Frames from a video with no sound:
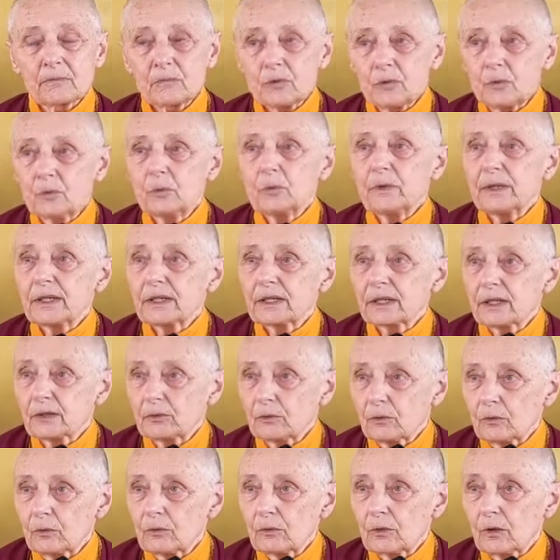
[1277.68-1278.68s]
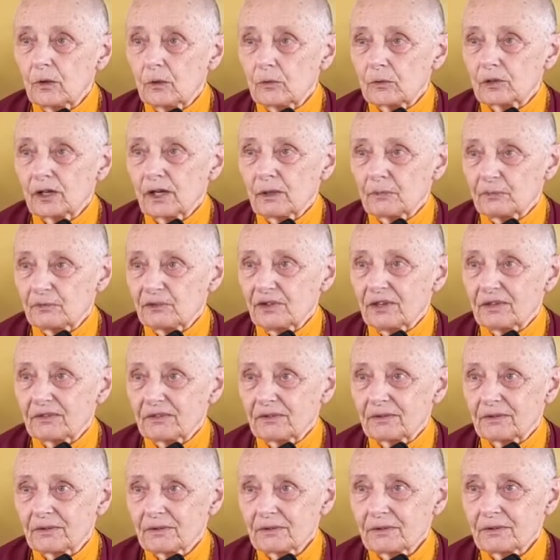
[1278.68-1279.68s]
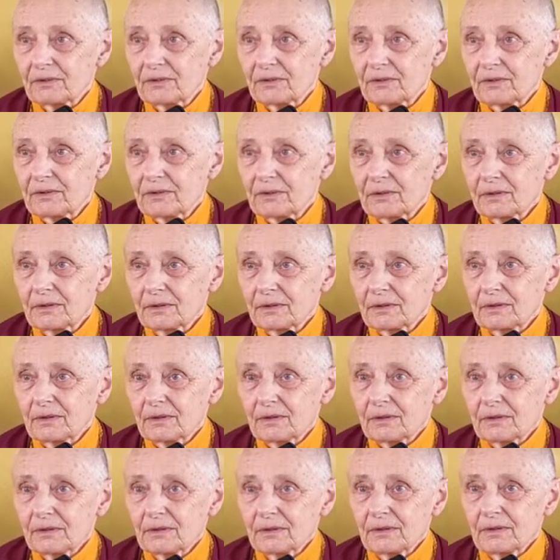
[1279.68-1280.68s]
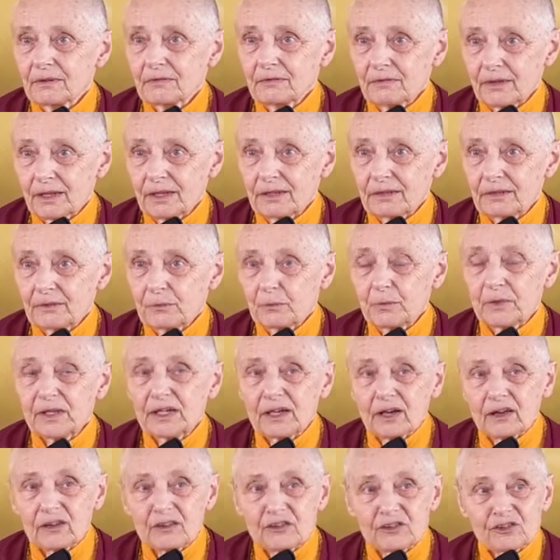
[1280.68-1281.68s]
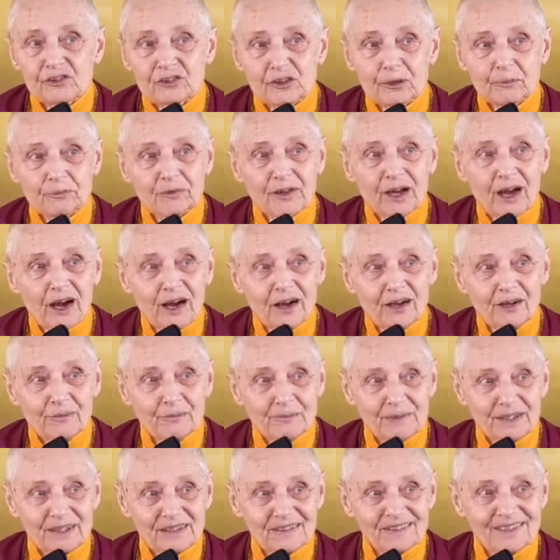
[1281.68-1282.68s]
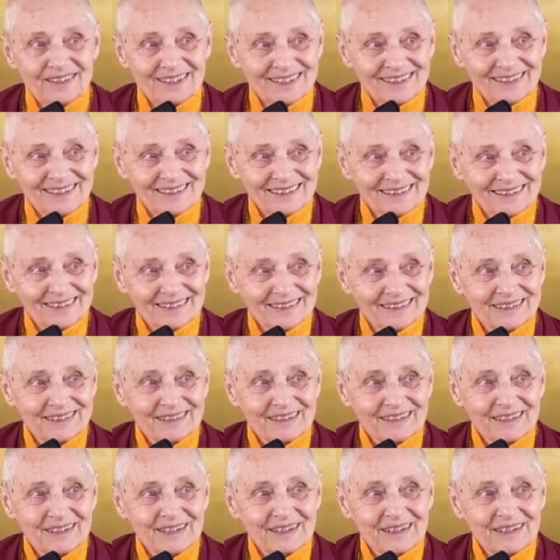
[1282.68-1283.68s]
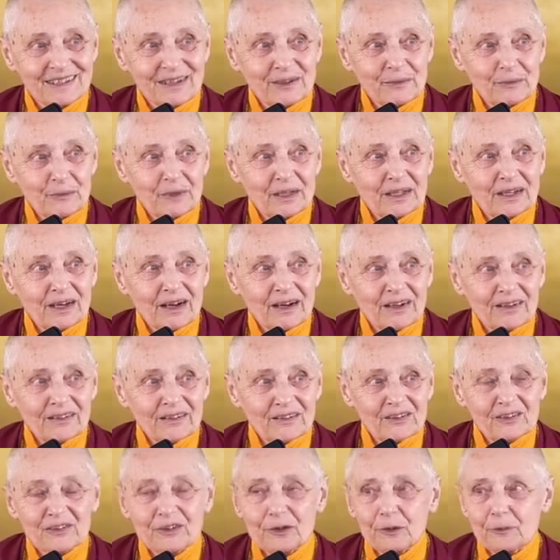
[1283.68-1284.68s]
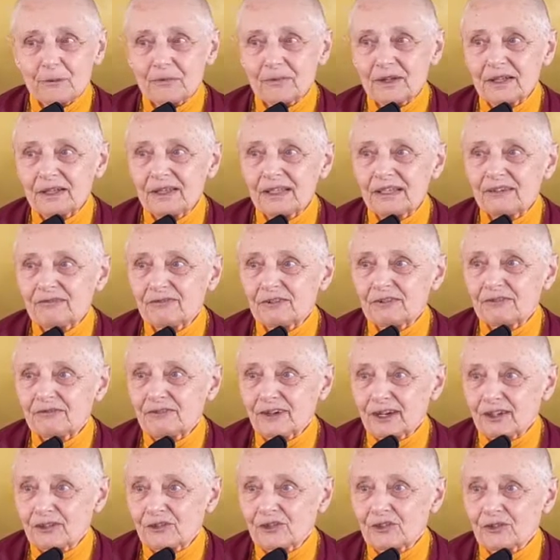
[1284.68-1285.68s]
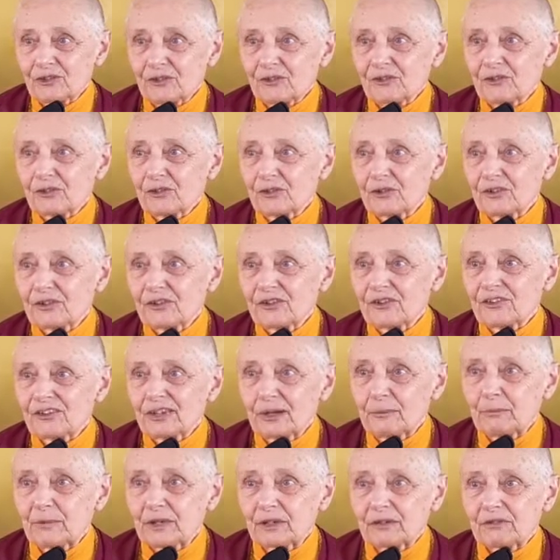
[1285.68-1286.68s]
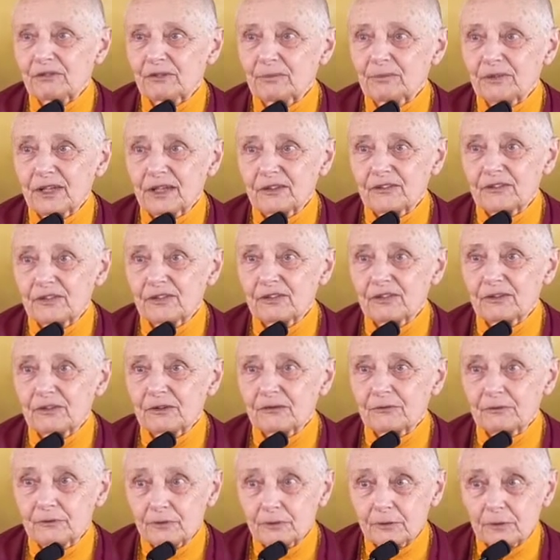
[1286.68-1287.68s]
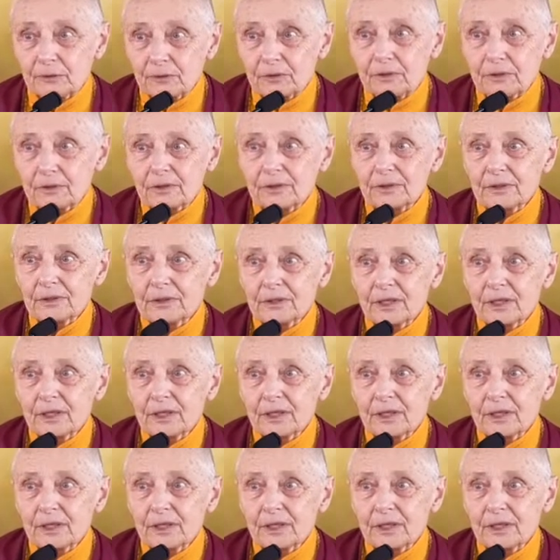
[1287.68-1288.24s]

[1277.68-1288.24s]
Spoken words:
we can all hold our breath, right? We can't stop the heart beating. We can't stop the liver functions or the stomach from digesting food.